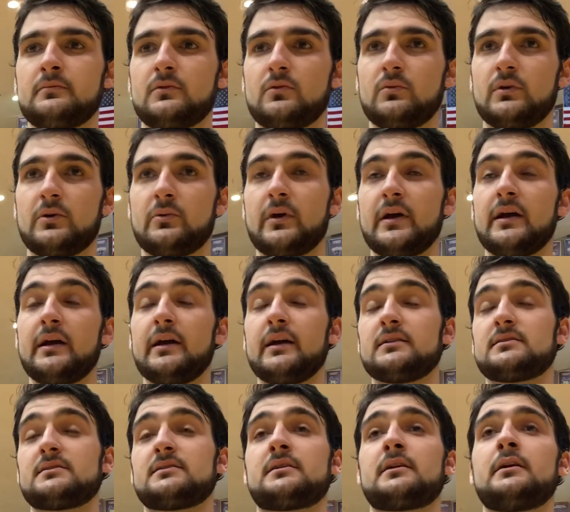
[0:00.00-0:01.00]
where we are
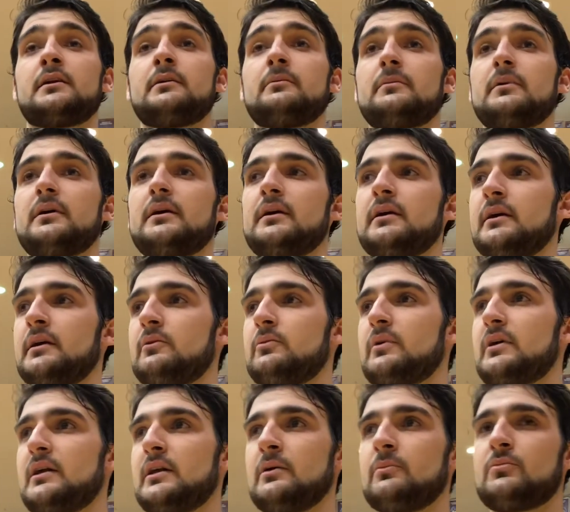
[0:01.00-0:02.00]
as a team, and we
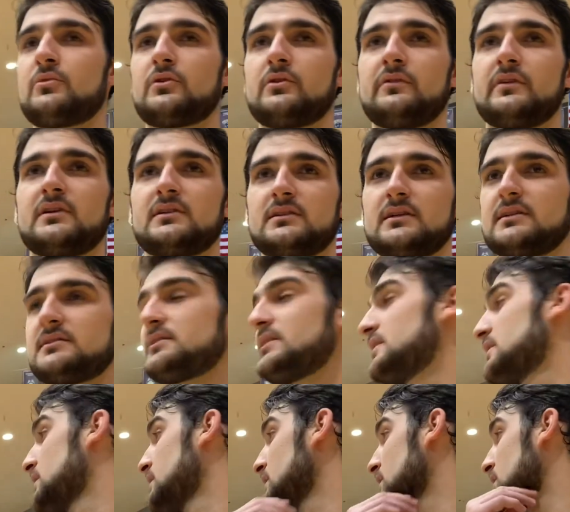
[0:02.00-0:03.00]
gotta improve it as
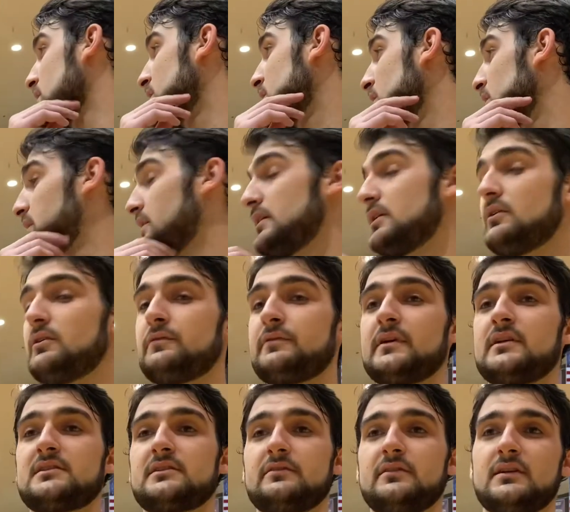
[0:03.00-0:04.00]
a
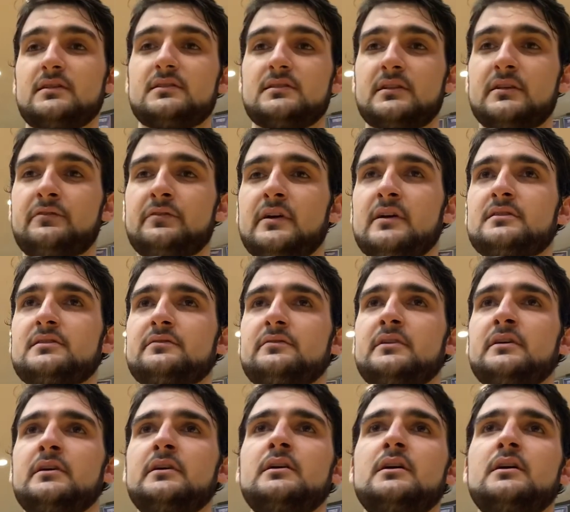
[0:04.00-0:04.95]
offensively, as a defensively,